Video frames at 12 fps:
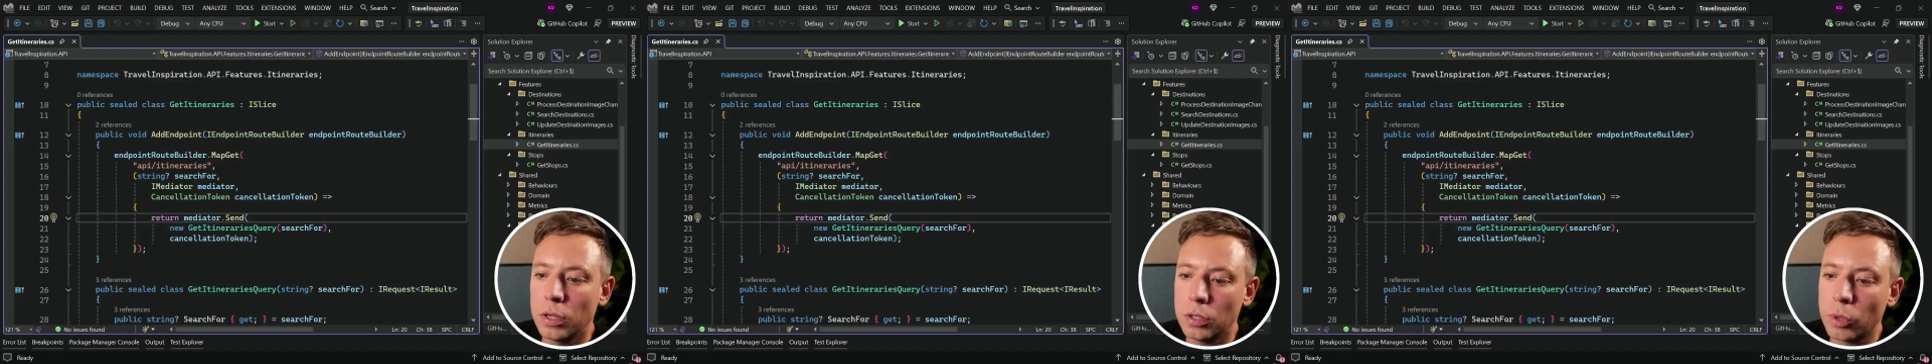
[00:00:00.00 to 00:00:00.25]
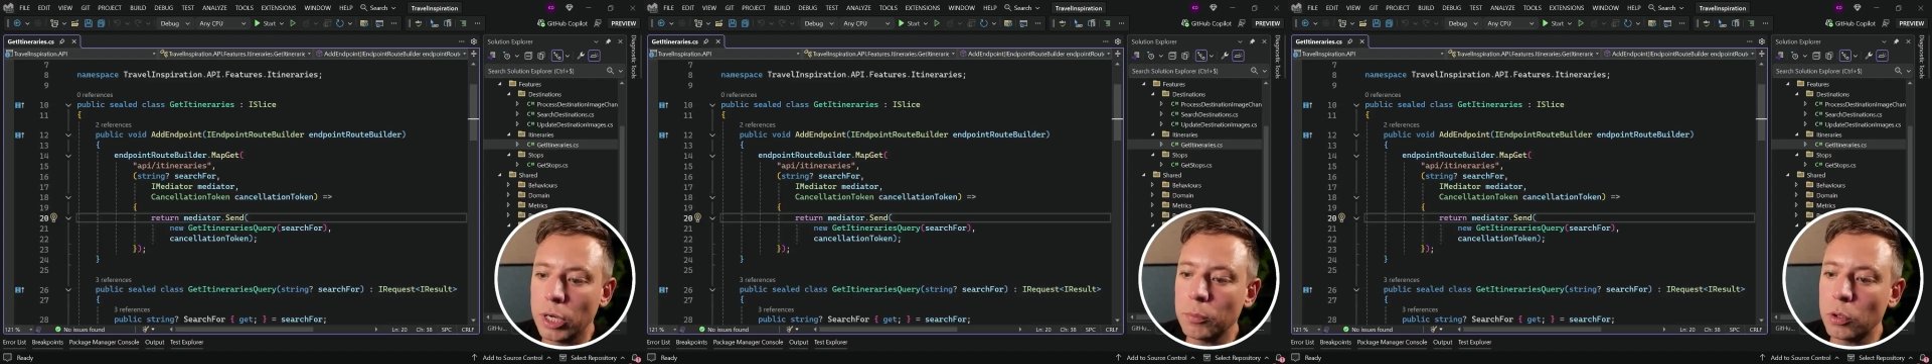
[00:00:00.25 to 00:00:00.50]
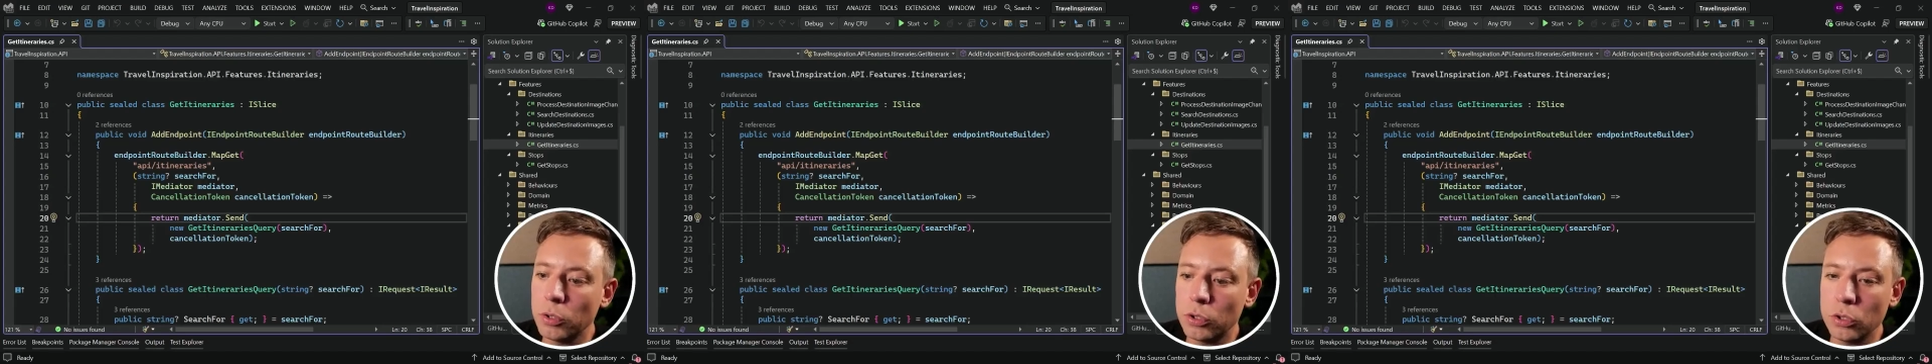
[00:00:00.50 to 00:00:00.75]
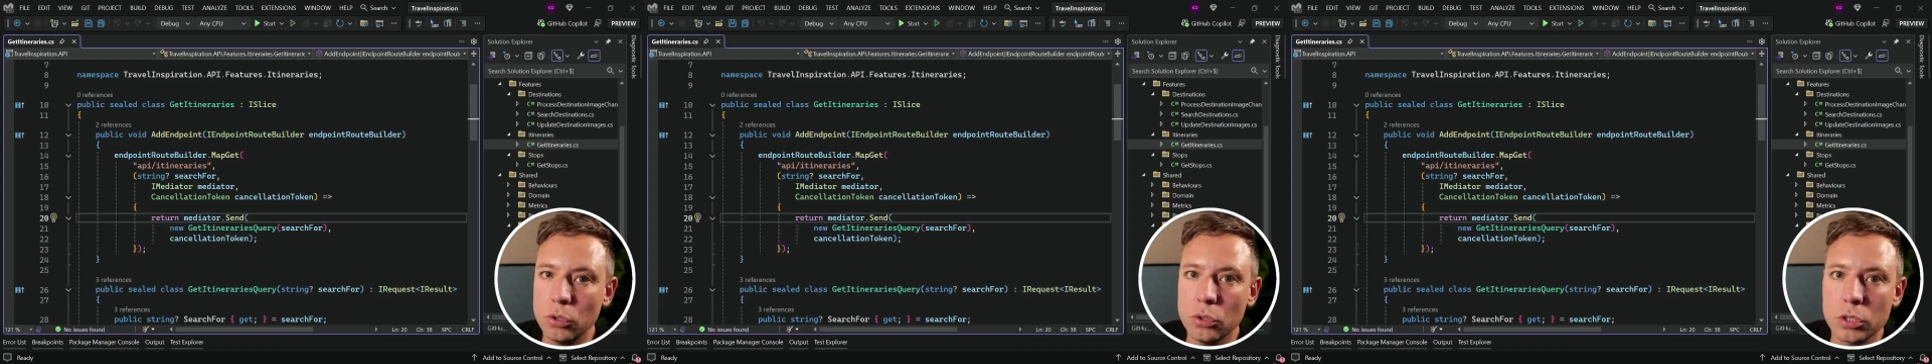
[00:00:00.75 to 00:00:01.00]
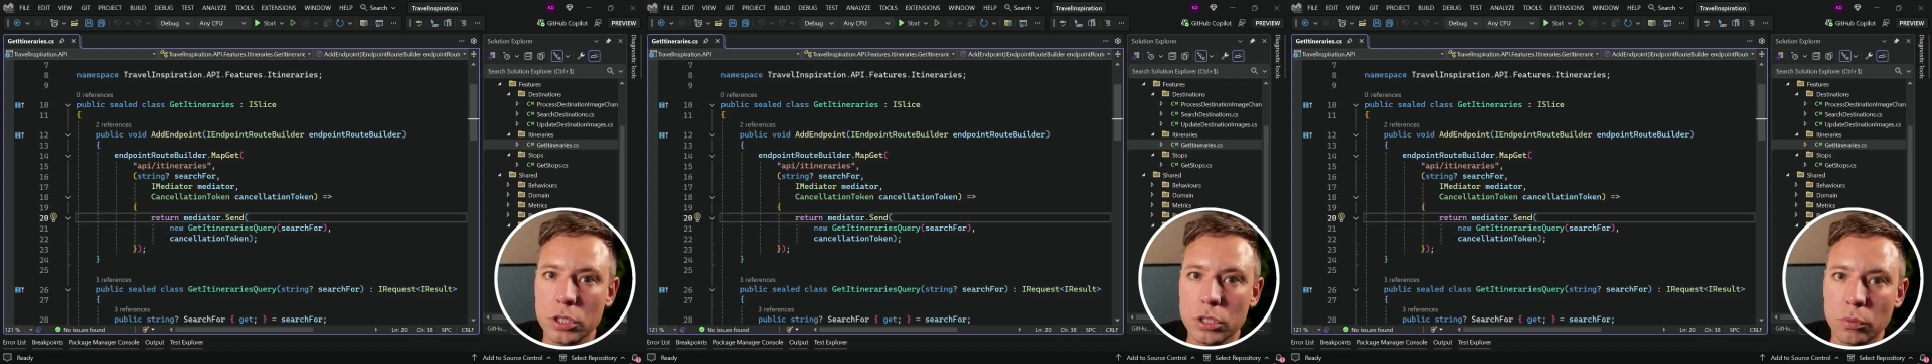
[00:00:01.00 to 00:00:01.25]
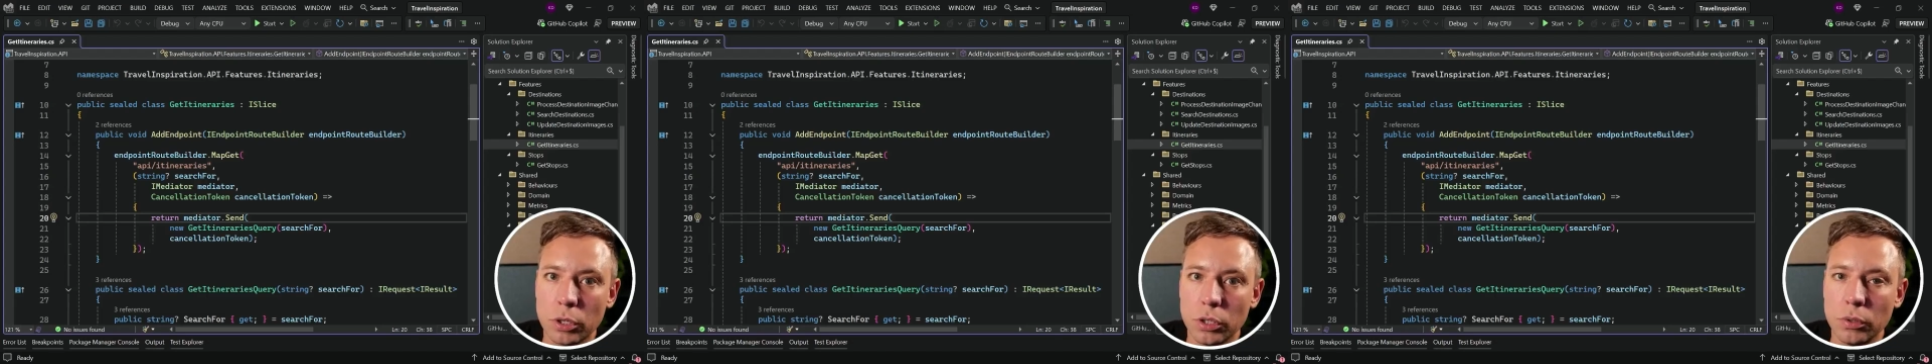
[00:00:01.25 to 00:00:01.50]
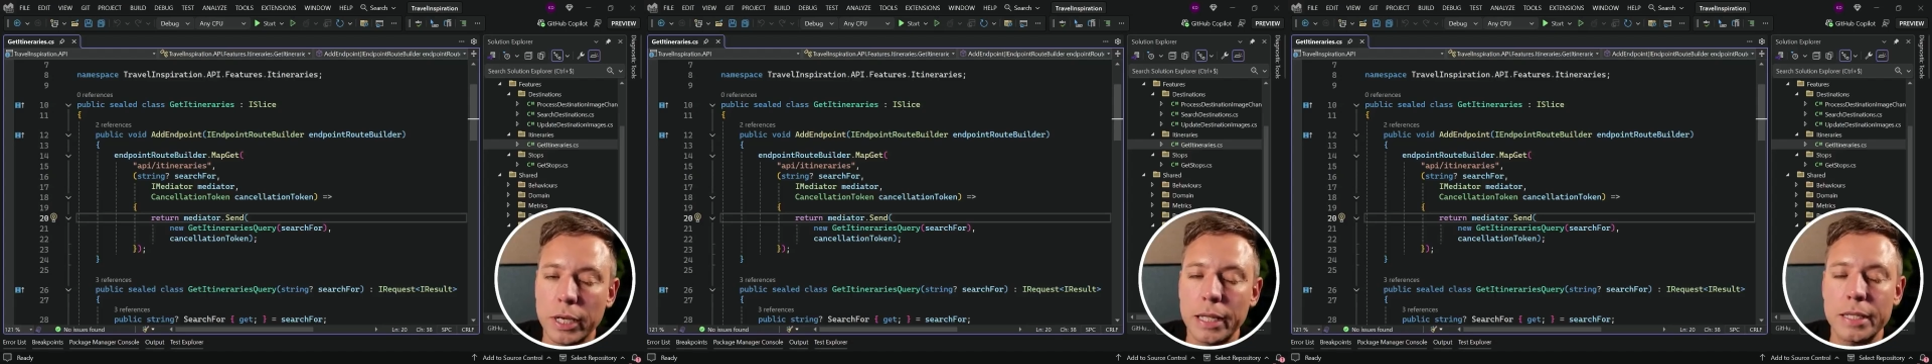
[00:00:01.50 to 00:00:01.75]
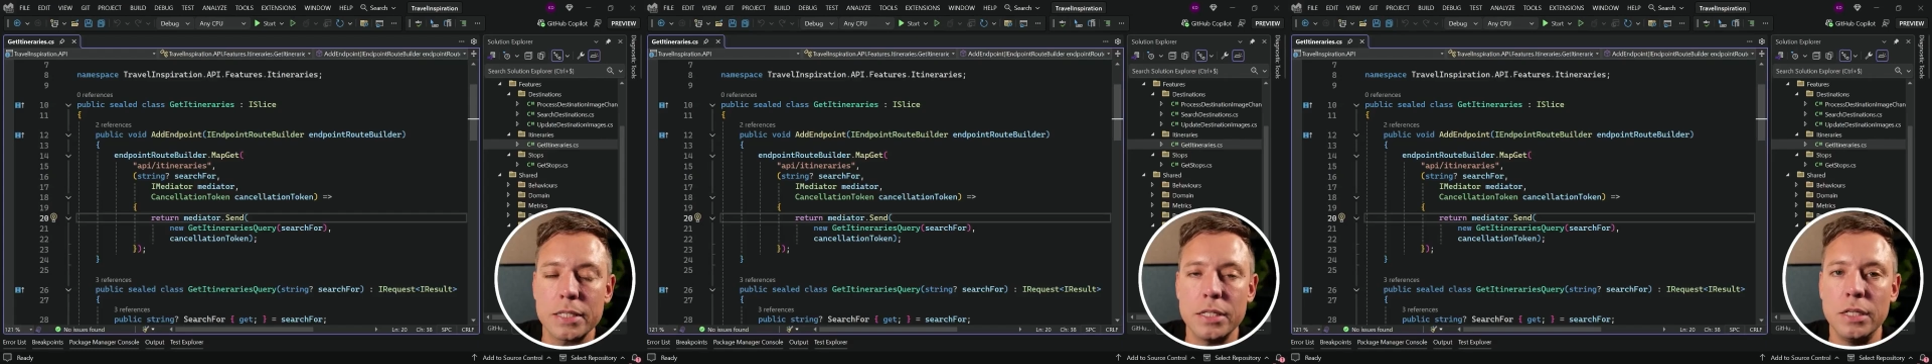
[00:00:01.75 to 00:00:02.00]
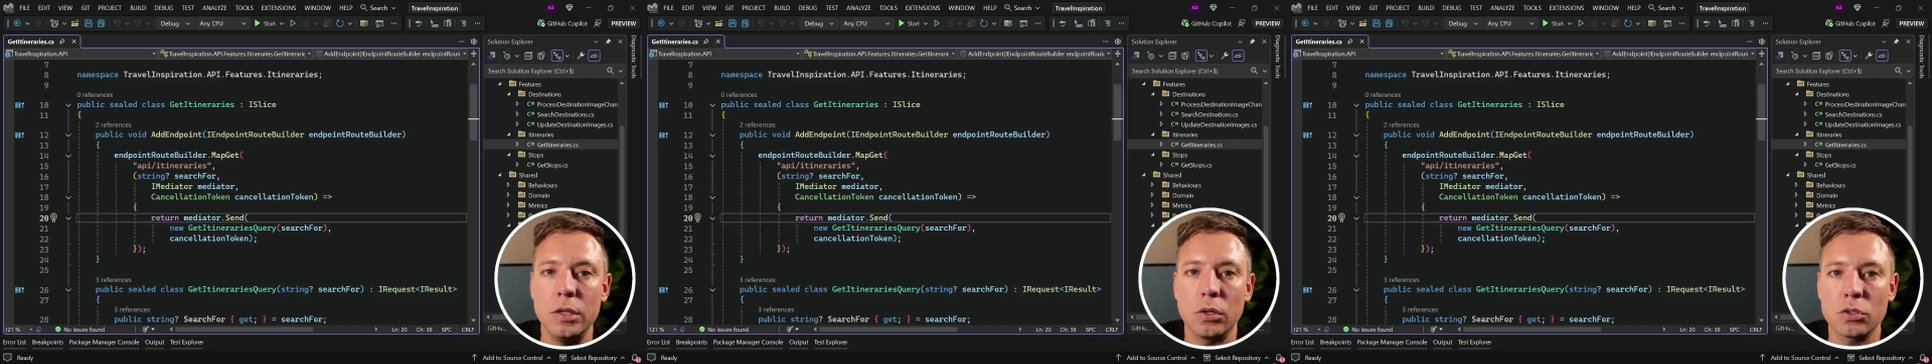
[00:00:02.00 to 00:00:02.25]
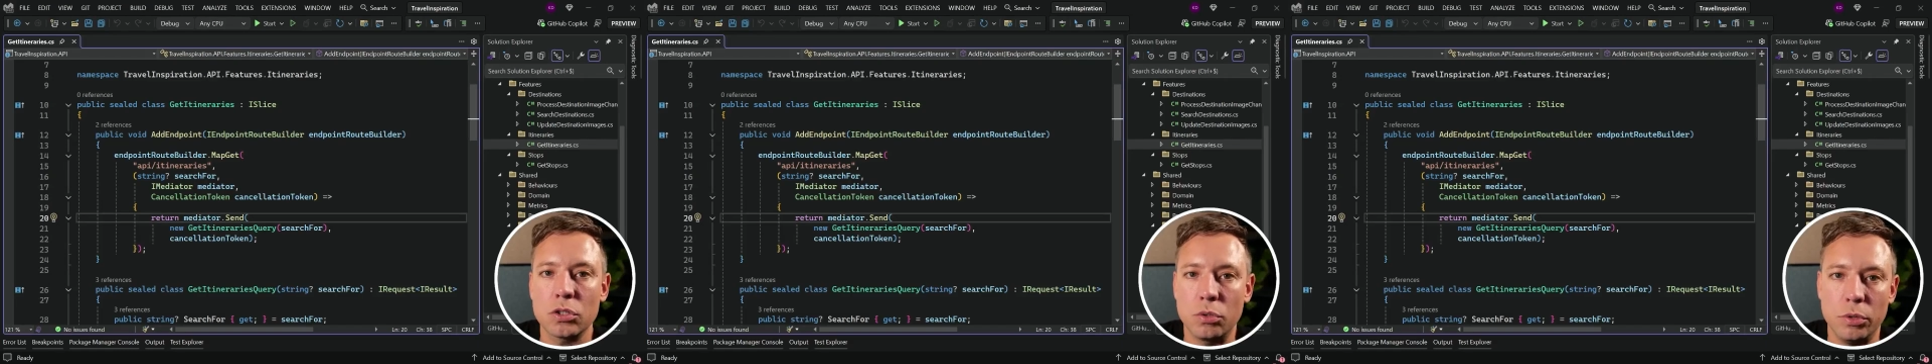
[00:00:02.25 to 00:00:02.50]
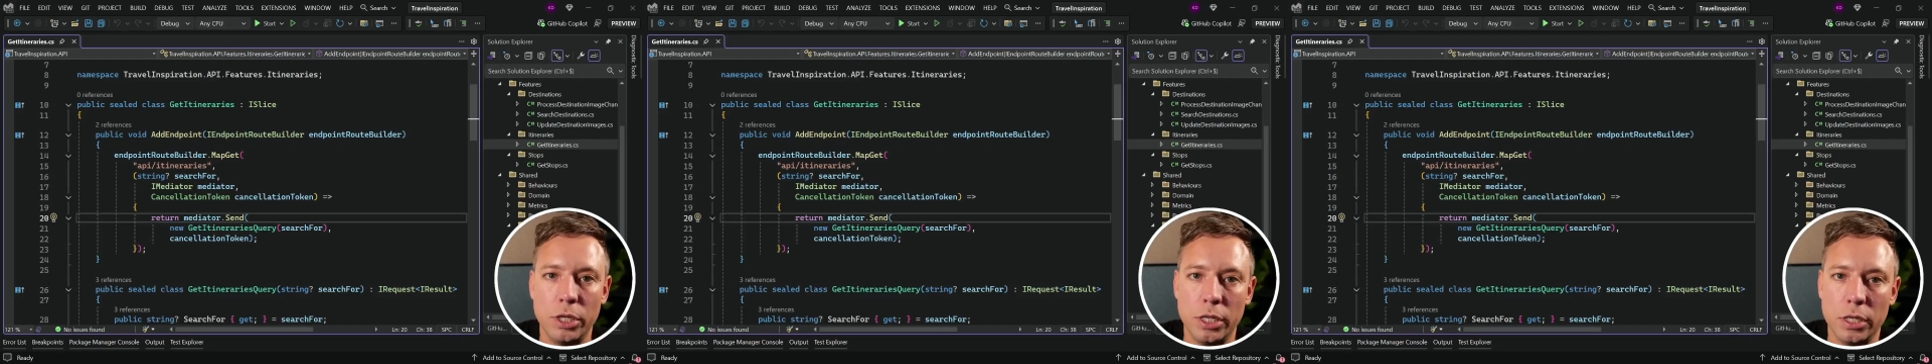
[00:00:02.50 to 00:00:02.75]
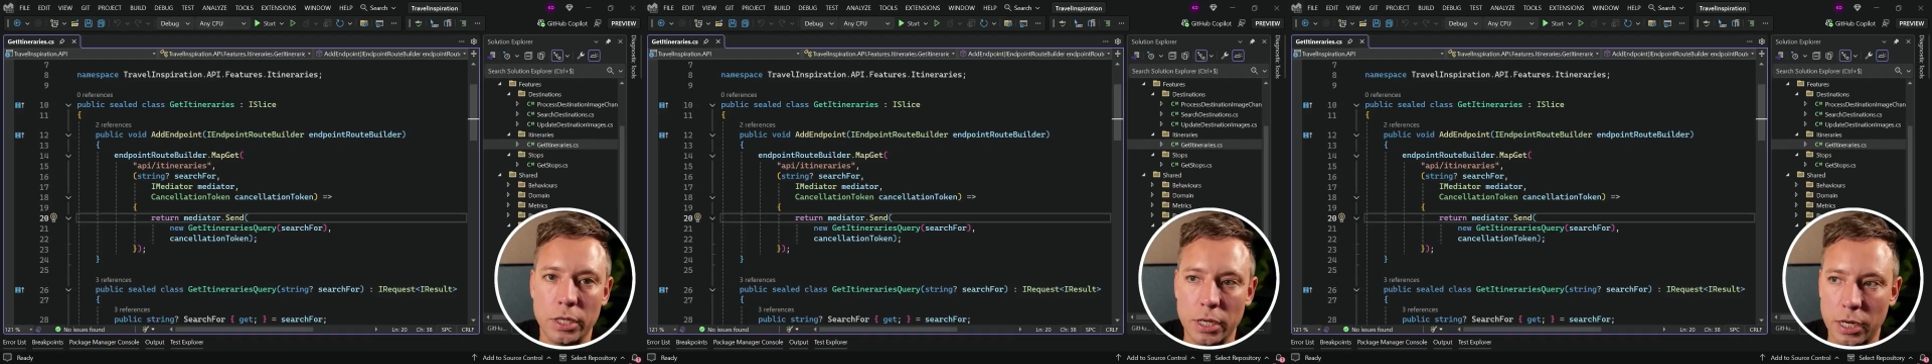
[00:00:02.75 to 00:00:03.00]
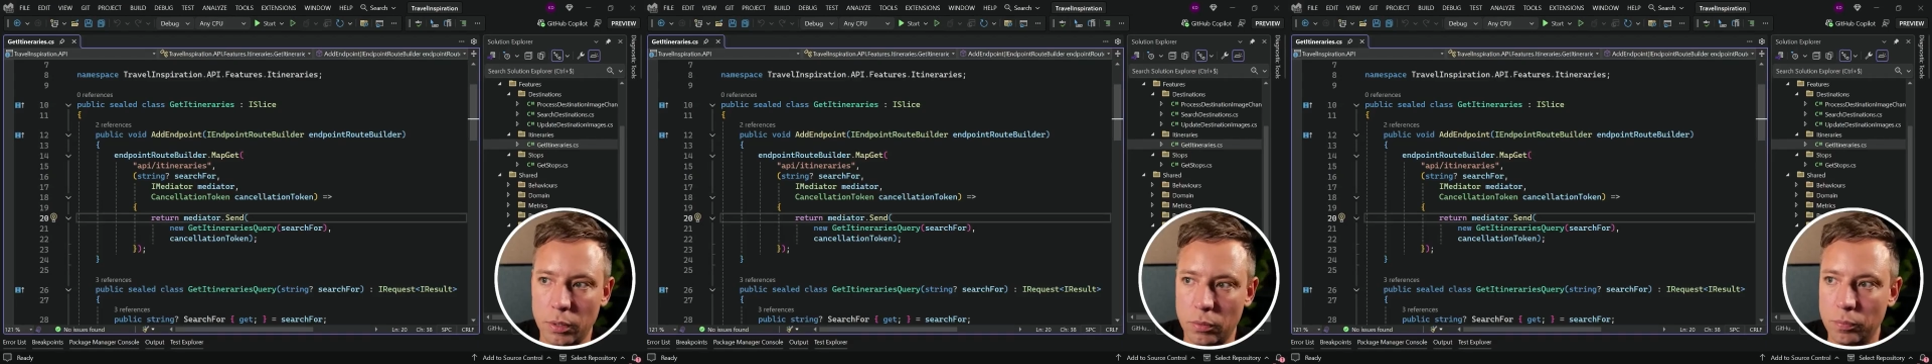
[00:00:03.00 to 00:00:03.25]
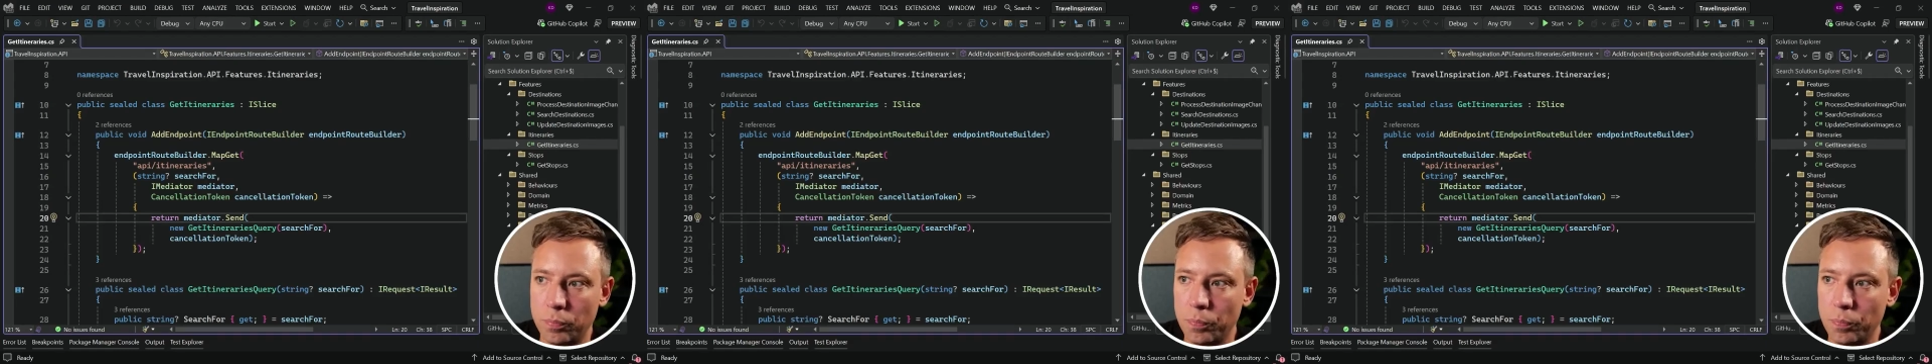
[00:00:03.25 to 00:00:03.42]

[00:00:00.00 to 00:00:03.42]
The one I'm going to use is the one you can see on screen now.